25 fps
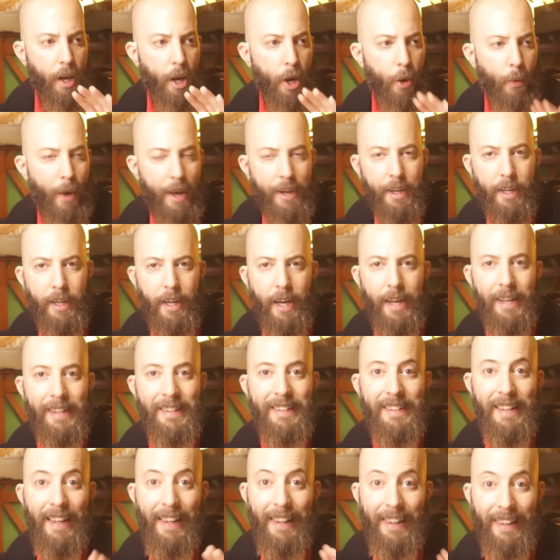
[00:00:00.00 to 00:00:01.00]

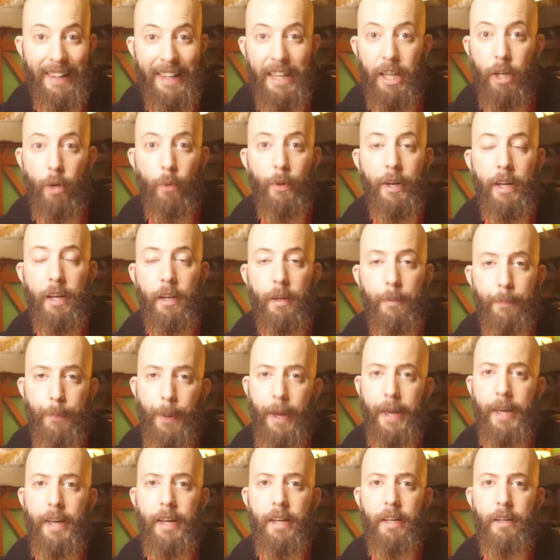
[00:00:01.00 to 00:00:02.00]
eradicate lingering
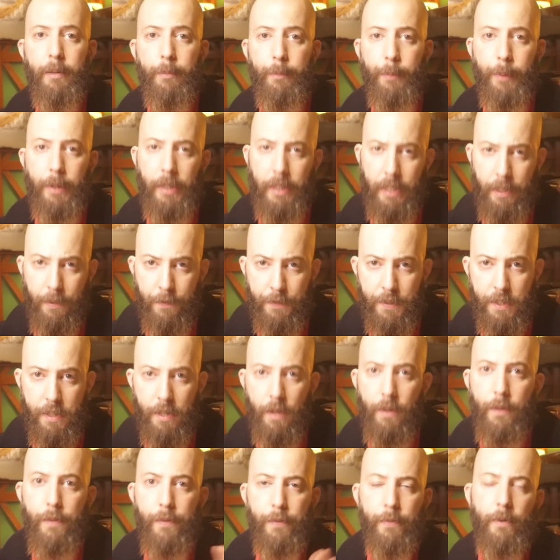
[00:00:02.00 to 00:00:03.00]
pagan
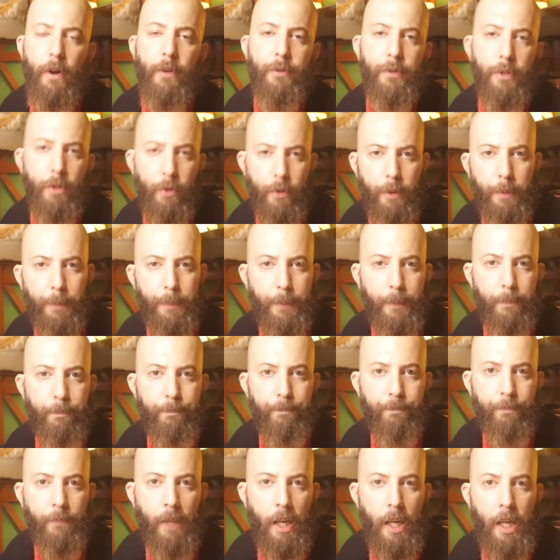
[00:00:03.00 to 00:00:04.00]
beliefs throughout Europe.
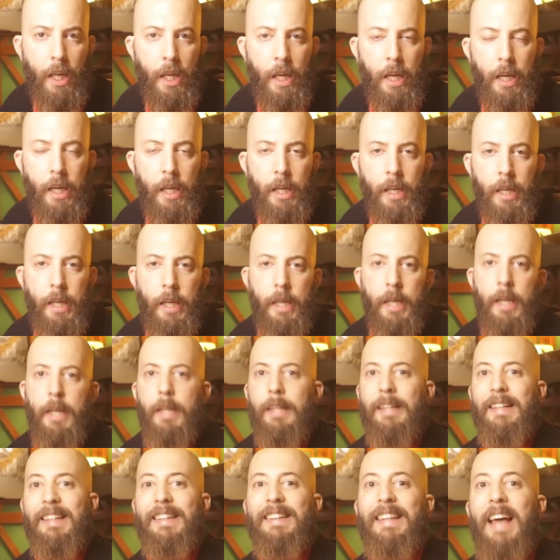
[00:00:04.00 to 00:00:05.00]

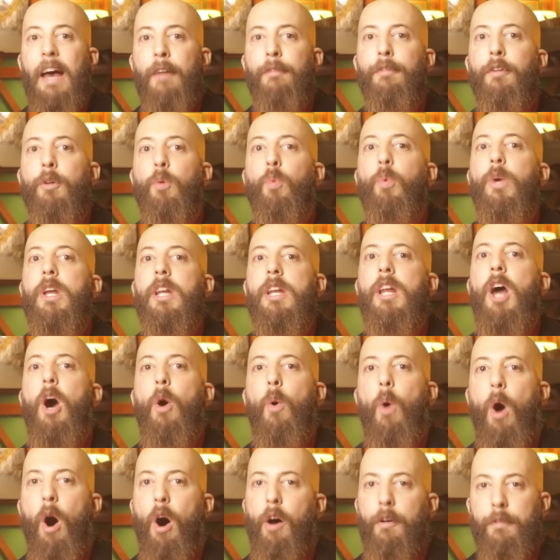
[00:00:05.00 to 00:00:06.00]
The devil we
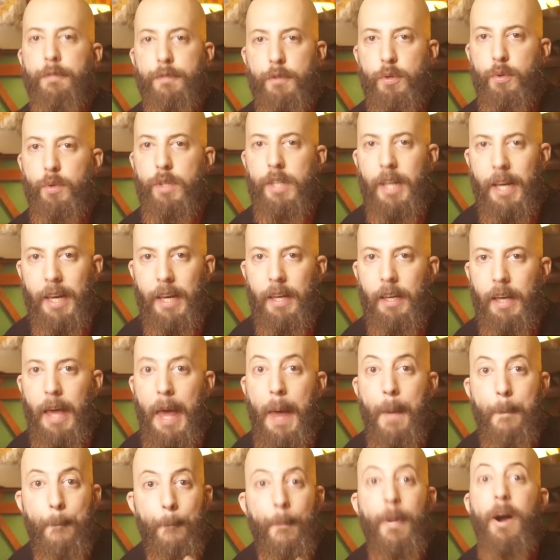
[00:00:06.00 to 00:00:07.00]
know of today
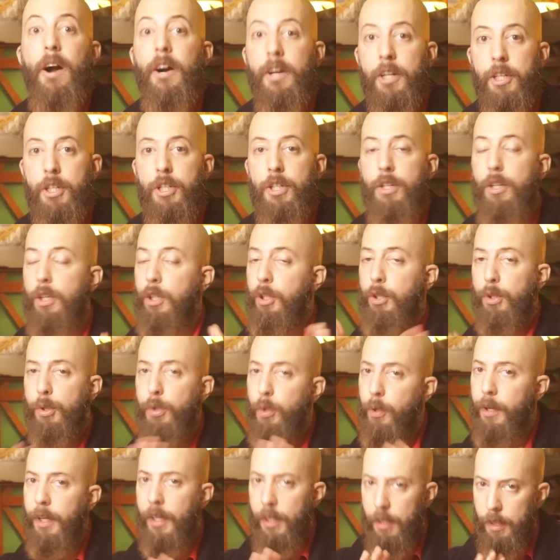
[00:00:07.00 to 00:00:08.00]
emerged
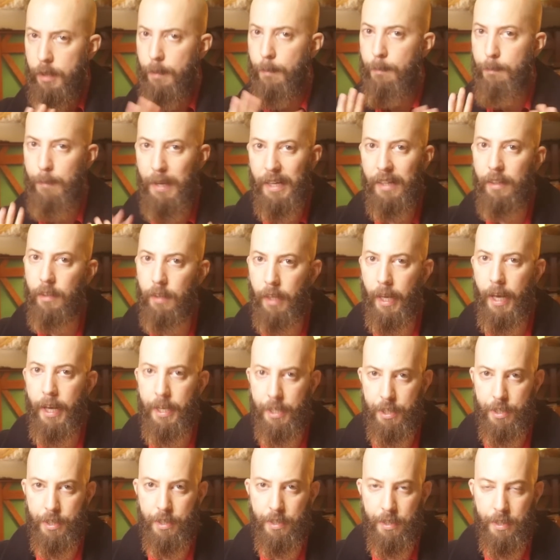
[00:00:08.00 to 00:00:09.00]
during the Middle
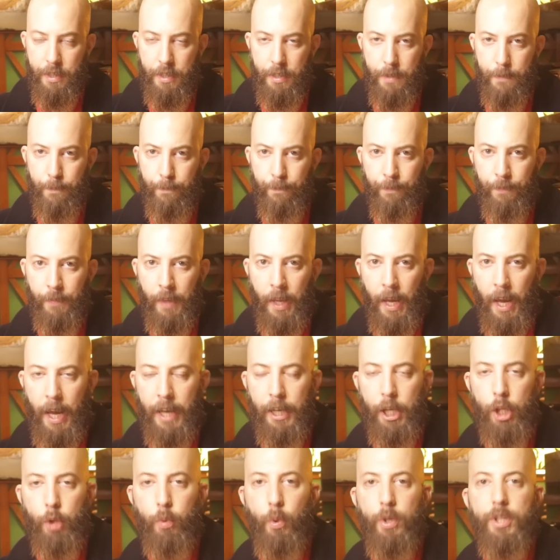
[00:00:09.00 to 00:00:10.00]
Ages,
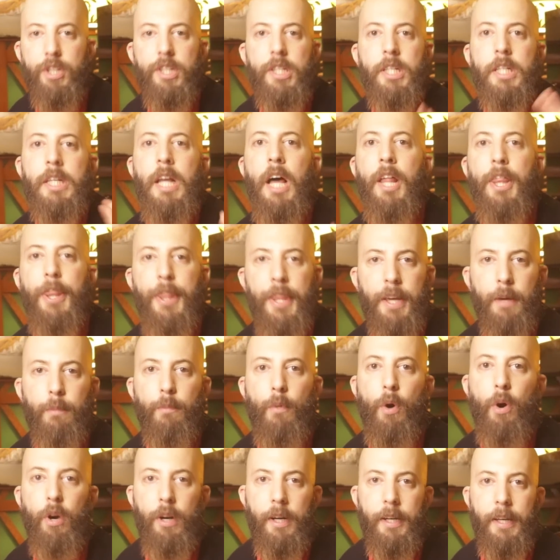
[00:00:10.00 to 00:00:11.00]
and it was nothing
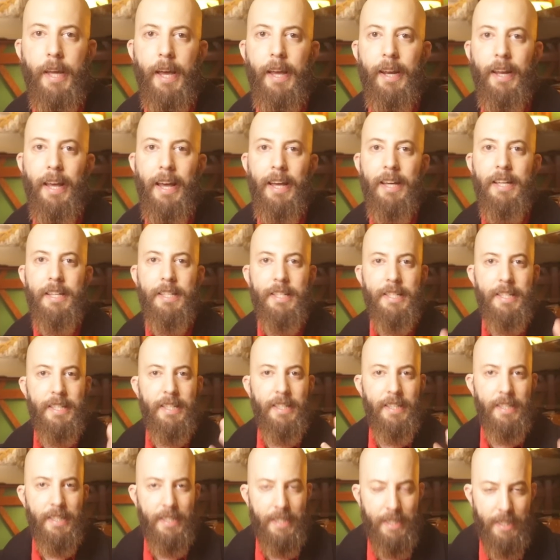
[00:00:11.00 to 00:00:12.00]
more than a
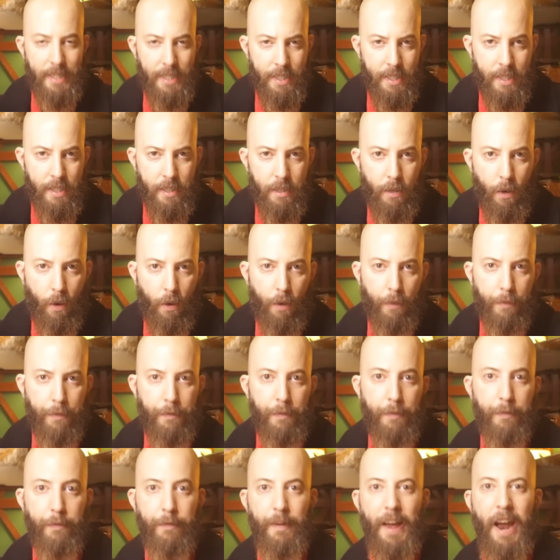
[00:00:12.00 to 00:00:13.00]
synthesis
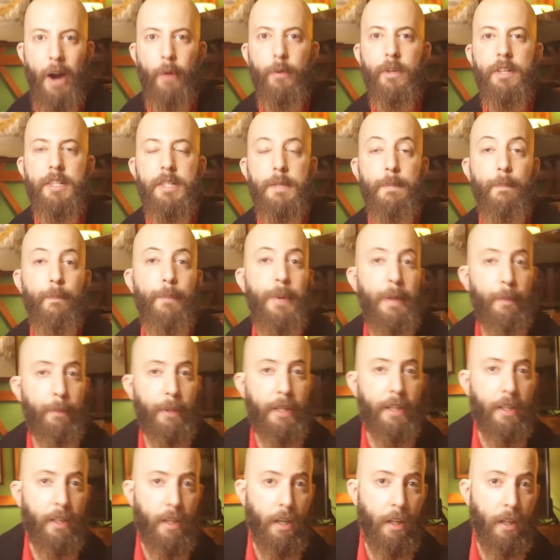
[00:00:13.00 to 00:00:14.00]
of various
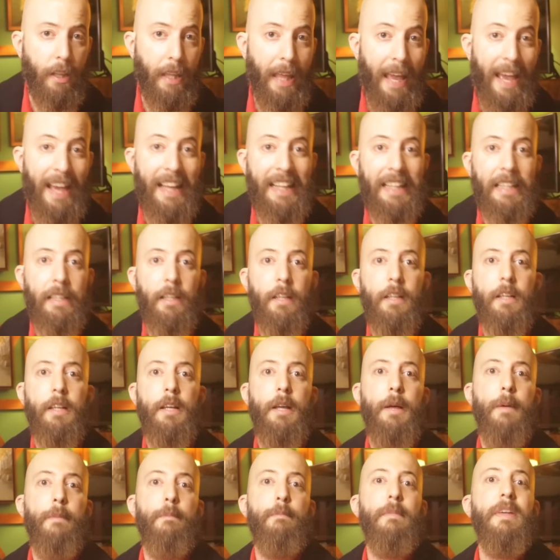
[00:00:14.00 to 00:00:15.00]
biblical and
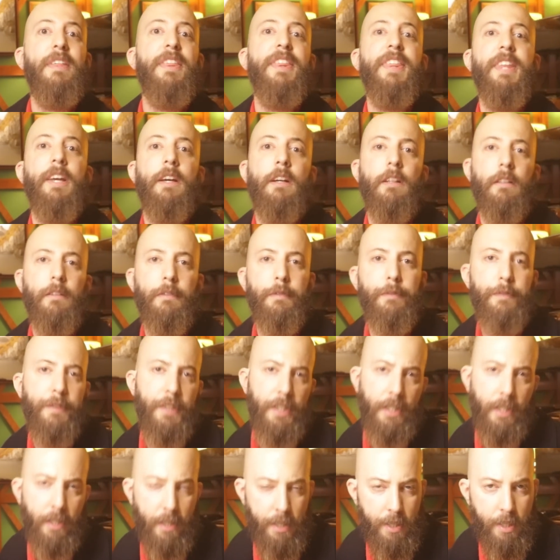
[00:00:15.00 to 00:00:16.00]
mythical
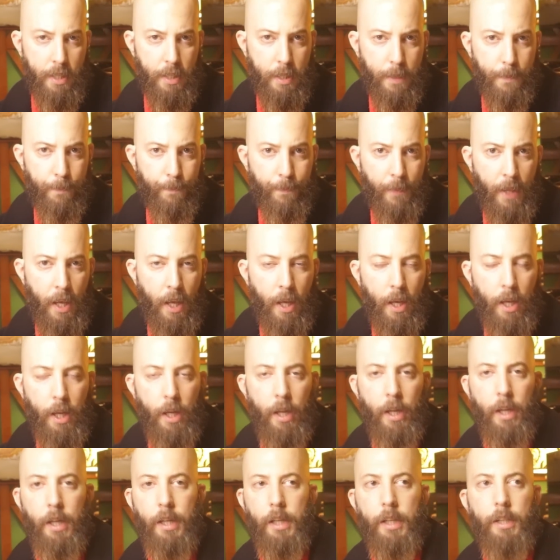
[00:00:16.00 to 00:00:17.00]
figures.
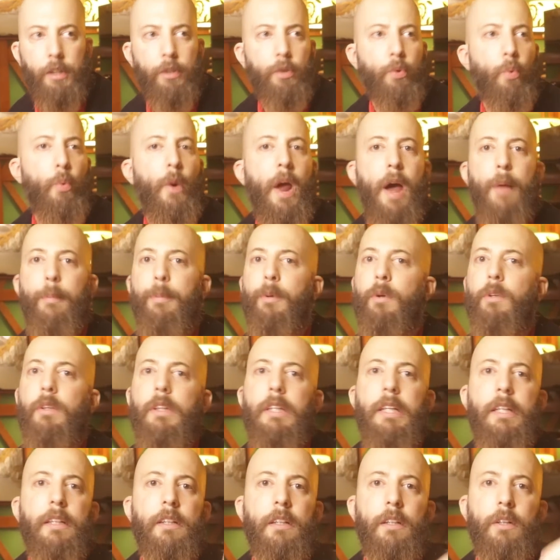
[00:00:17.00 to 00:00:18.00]
The rebel
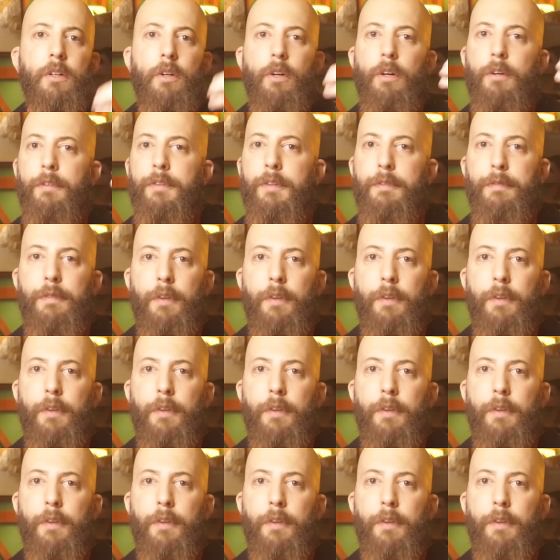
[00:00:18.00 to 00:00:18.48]
leader of the